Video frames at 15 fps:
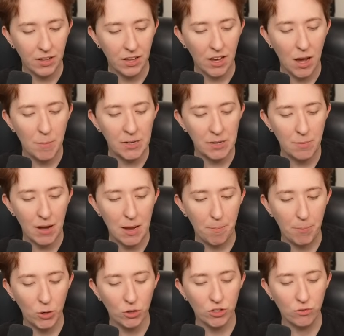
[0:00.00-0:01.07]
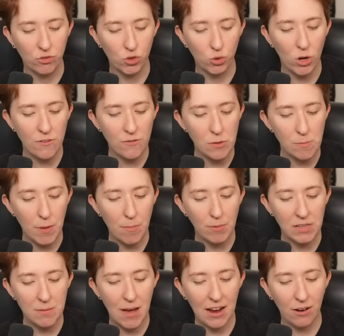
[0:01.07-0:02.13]
Accompanied by a burst of joyful,
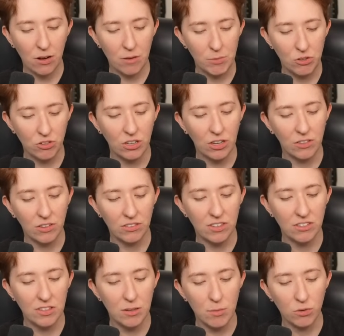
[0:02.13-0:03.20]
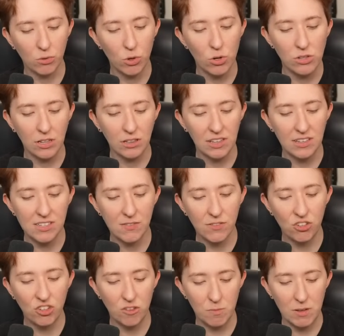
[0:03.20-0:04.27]
bubbly background music, the system unrolled a list of
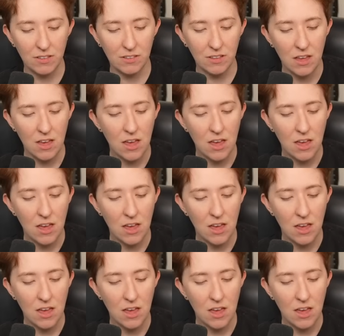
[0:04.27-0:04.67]
achievements.